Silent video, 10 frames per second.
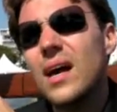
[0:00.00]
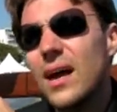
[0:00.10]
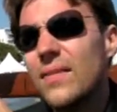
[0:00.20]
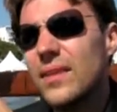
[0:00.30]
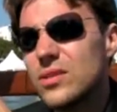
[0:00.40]

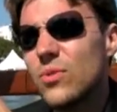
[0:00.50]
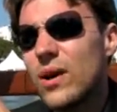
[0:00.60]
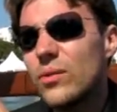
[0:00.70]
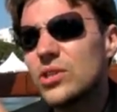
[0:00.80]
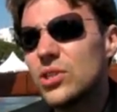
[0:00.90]
and that's
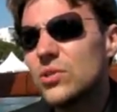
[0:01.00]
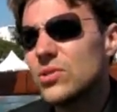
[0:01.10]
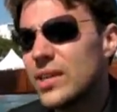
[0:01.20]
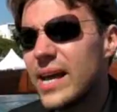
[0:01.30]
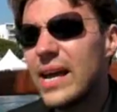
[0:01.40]
why we chose
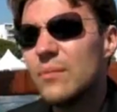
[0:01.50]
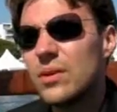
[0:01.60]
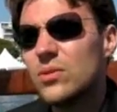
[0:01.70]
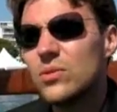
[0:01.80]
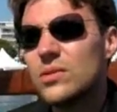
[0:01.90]
a
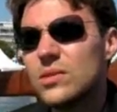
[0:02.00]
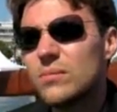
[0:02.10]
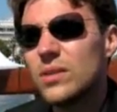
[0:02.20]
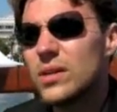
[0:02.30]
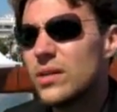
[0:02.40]
gamer who is
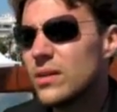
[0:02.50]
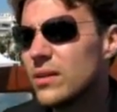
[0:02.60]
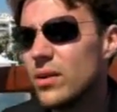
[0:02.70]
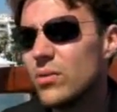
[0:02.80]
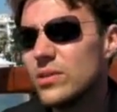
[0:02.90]
somebody, you
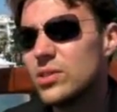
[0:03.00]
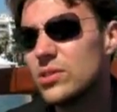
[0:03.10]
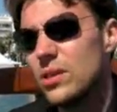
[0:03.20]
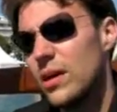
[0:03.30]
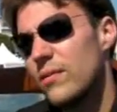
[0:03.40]
know, which
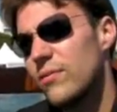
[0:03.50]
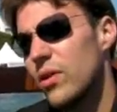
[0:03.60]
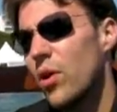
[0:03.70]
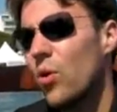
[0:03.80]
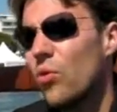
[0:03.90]
is
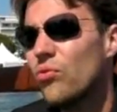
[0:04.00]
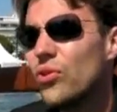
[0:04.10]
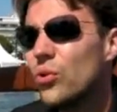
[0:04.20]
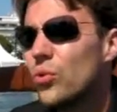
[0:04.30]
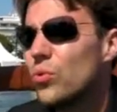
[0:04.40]
a whole
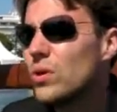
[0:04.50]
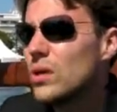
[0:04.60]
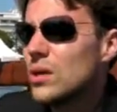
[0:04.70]
new